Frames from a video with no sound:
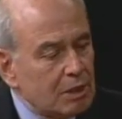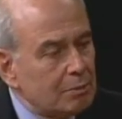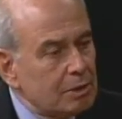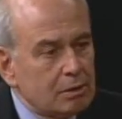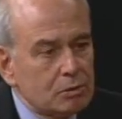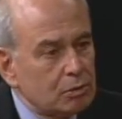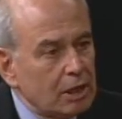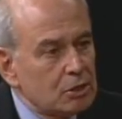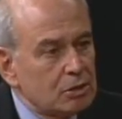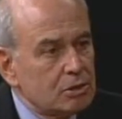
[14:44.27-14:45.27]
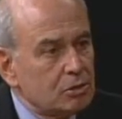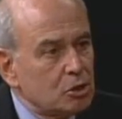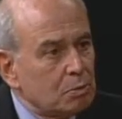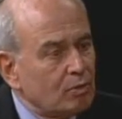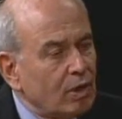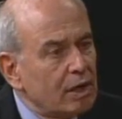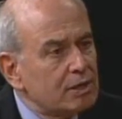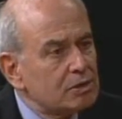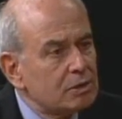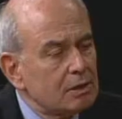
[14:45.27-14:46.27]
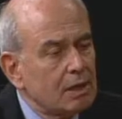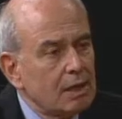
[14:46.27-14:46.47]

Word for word: how many dissertations you supervised, and,